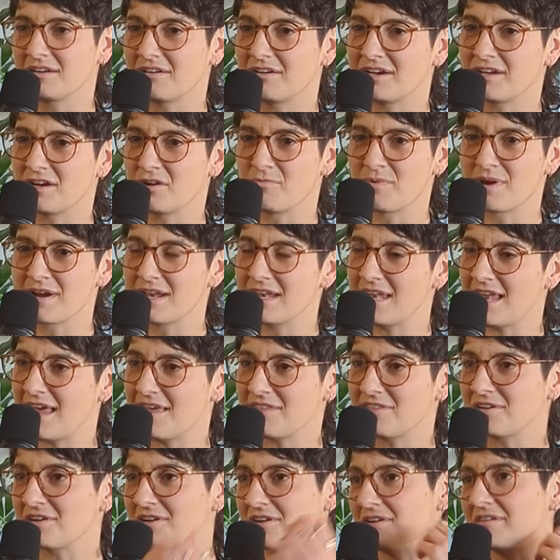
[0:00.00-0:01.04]
I don't wear
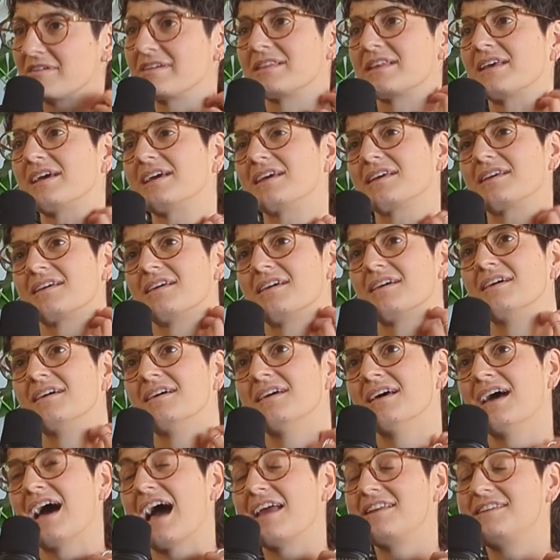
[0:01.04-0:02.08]
leather, and like
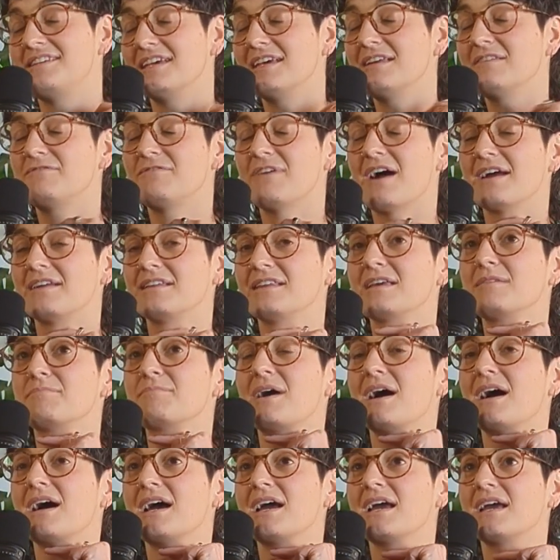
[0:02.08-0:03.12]
I did finally
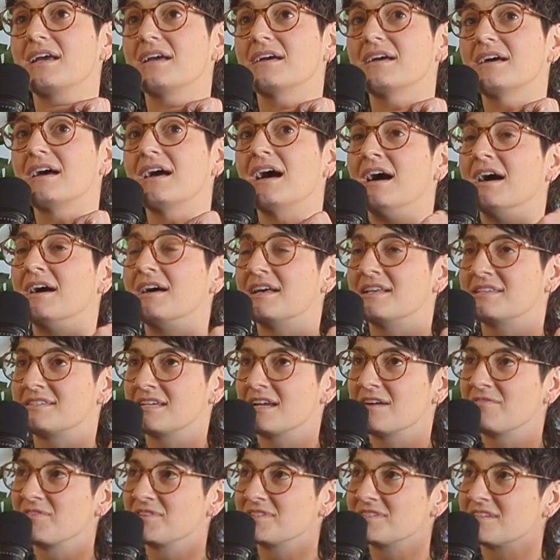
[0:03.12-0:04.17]
buy at
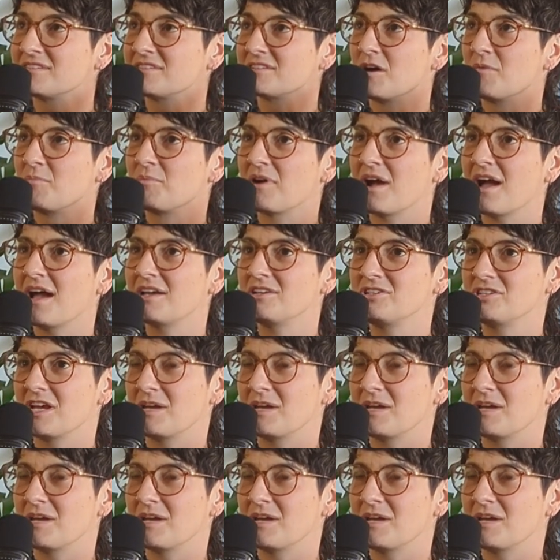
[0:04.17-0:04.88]
San Francisco Pride.